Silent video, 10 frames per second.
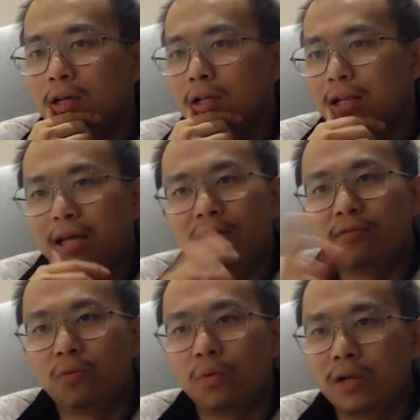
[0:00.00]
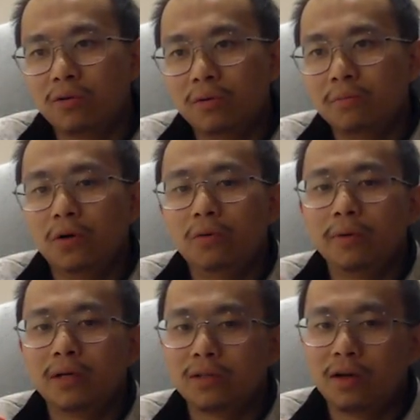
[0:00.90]
like if you're working remote,
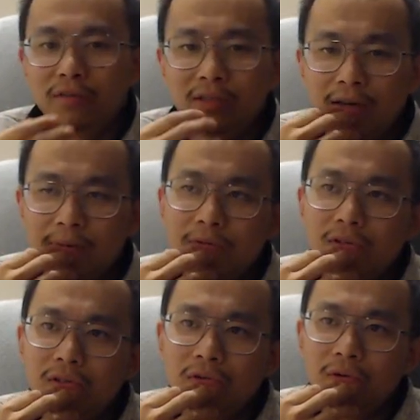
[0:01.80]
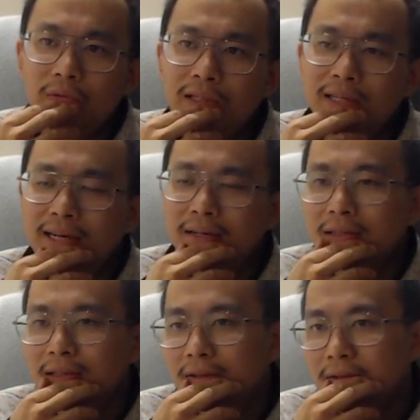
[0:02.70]
because oftentimes you're really getting